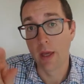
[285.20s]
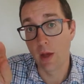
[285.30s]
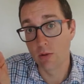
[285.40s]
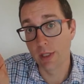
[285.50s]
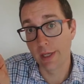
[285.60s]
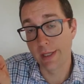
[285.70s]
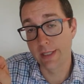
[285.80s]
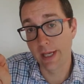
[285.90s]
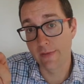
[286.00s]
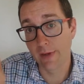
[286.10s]
LTD
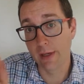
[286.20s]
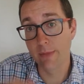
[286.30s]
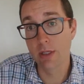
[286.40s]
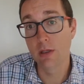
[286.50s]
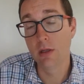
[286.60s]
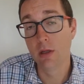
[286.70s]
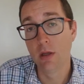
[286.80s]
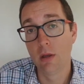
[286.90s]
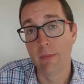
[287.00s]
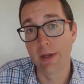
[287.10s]
stands for limited,
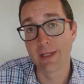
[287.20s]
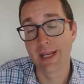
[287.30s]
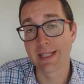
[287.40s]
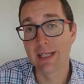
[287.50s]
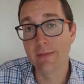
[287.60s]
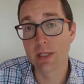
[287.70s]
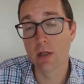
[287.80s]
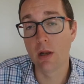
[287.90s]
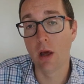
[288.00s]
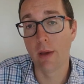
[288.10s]
means it has a
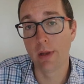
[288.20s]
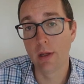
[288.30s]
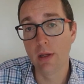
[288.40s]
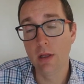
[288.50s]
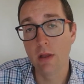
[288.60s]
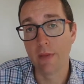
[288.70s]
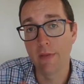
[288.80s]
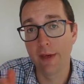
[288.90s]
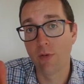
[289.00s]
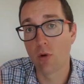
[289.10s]
limited liability, and
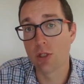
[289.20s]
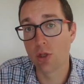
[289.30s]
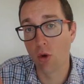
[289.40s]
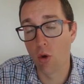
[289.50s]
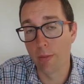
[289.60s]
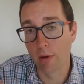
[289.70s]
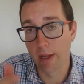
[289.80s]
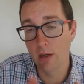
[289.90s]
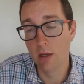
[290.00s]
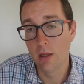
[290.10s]
therefore it's
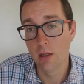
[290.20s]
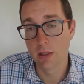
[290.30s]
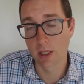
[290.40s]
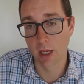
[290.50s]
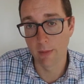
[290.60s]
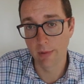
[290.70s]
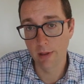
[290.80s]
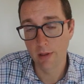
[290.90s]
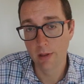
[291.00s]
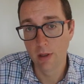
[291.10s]
incorporated, it's a
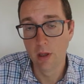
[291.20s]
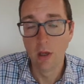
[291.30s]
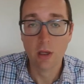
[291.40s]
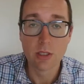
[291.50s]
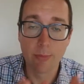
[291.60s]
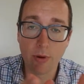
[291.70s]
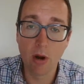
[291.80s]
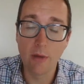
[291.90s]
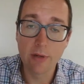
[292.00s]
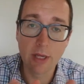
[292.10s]
company. So
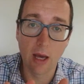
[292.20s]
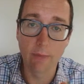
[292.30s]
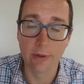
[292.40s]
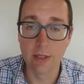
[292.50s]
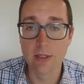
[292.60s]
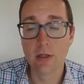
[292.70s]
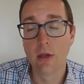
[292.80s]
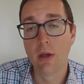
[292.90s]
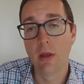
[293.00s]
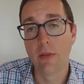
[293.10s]
private companies,
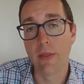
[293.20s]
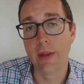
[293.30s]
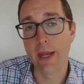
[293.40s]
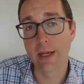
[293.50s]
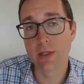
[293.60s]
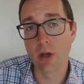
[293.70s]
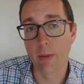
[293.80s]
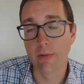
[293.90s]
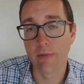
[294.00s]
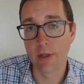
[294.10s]
they're the next
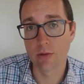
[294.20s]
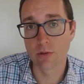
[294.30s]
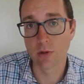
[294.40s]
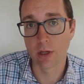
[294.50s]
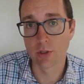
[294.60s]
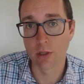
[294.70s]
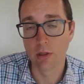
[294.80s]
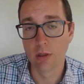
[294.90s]
type of legal structure.